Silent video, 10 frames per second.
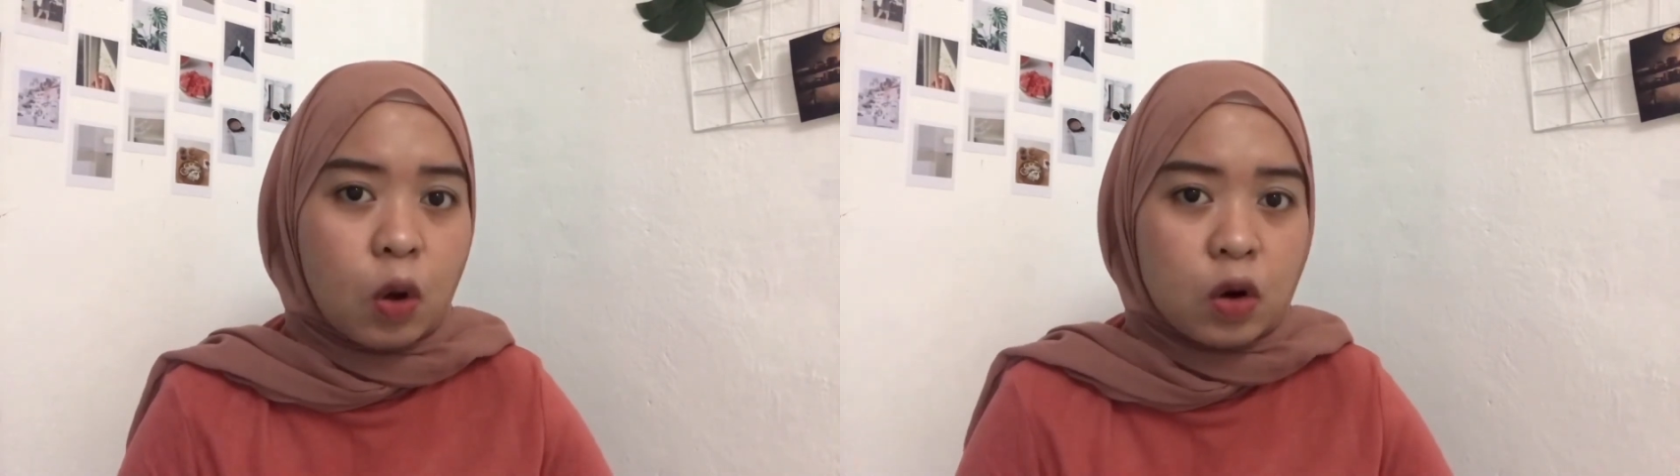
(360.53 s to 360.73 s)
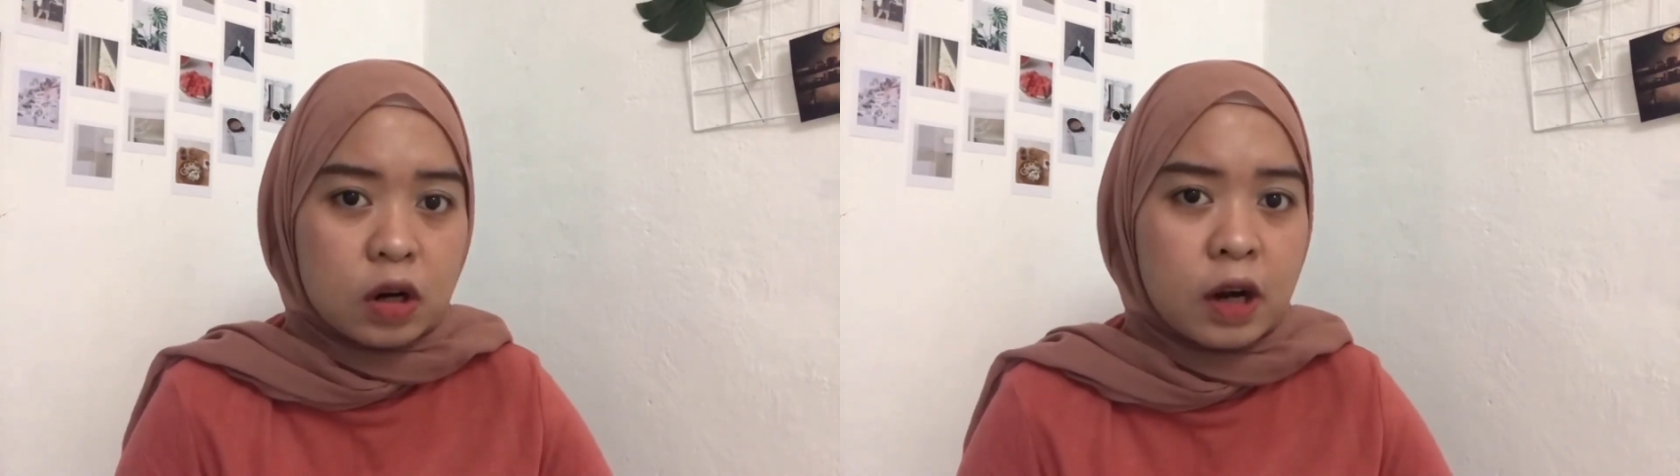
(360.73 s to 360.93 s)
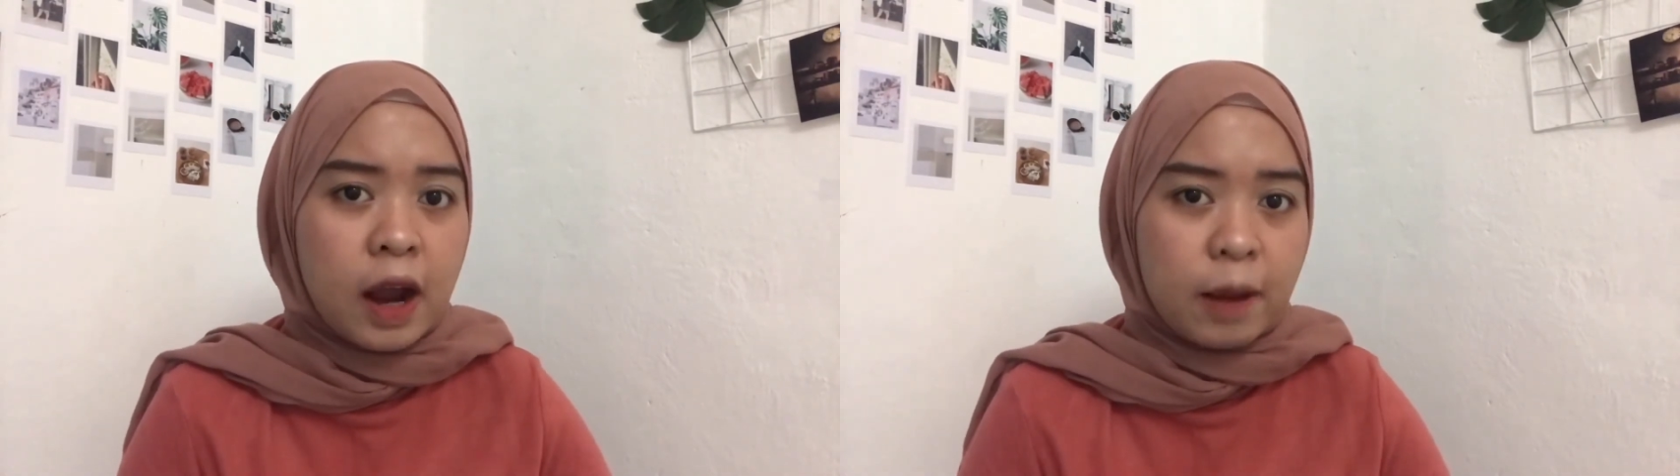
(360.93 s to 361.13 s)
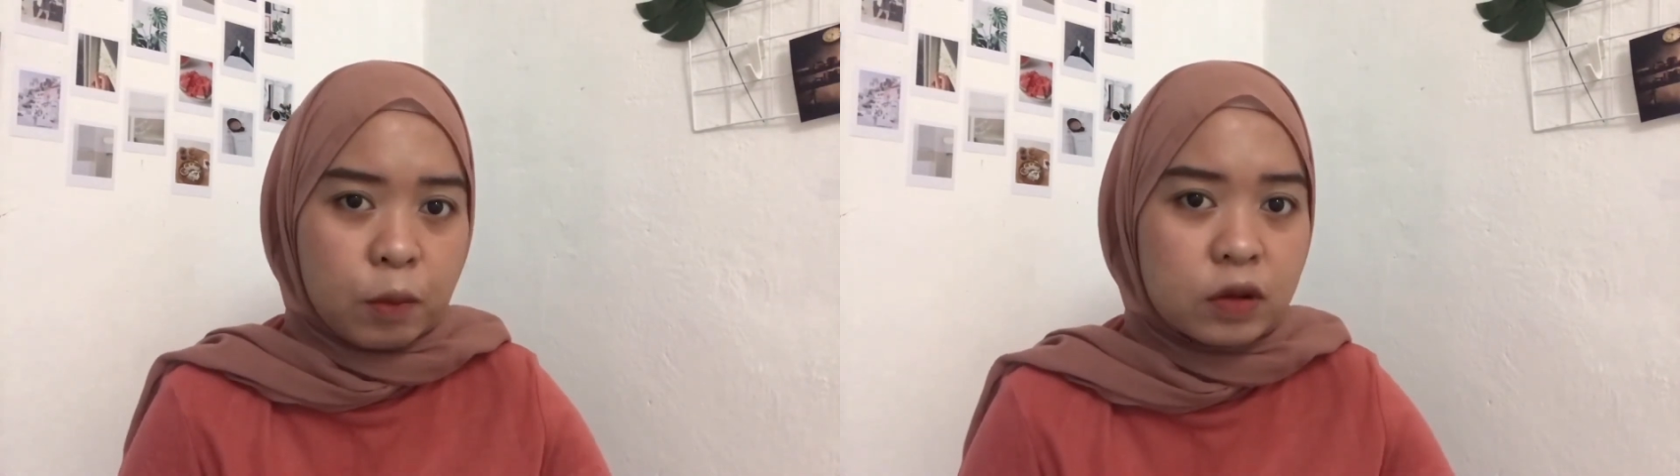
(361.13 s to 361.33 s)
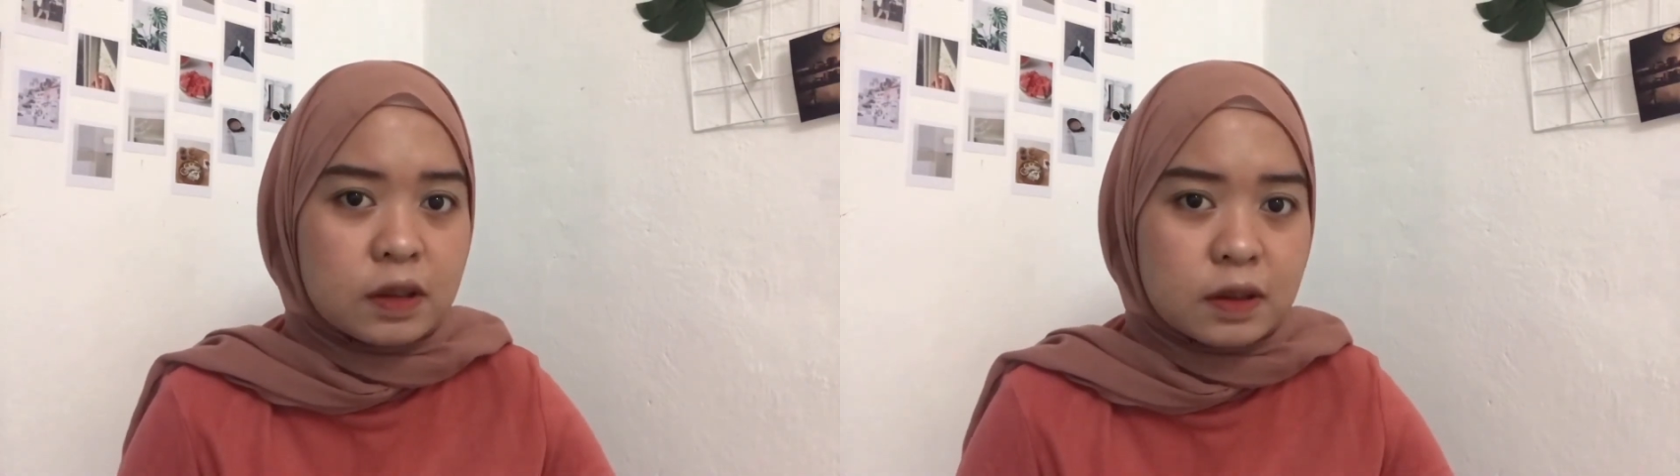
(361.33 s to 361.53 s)
order
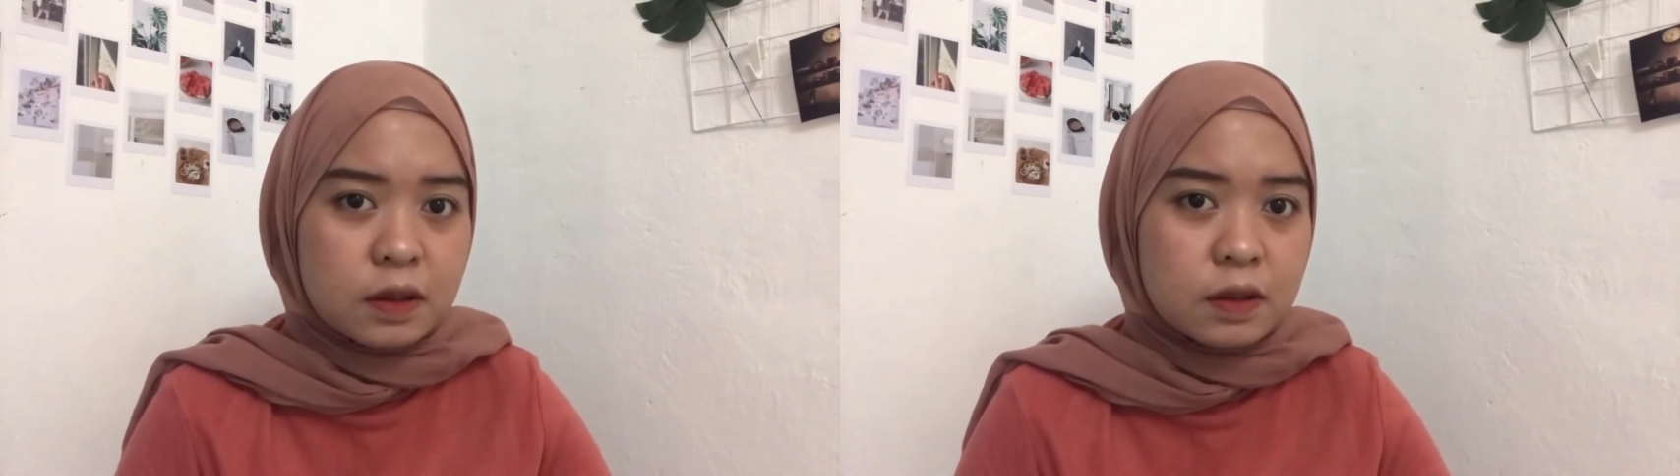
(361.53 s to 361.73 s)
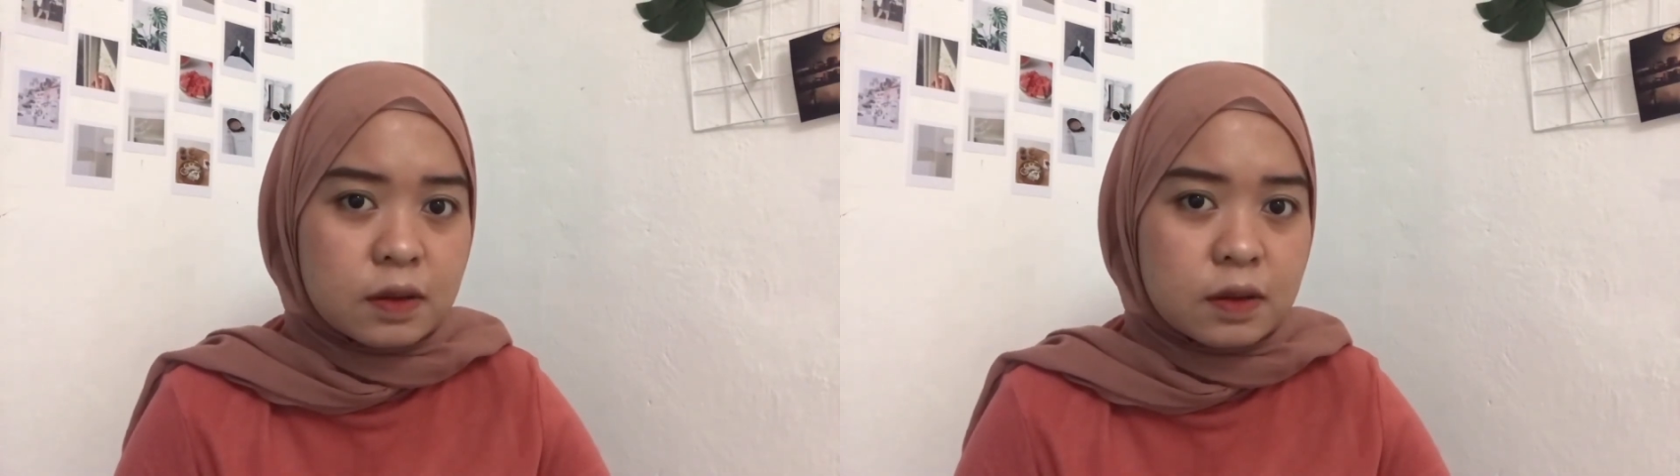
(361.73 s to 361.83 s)
hypothesis?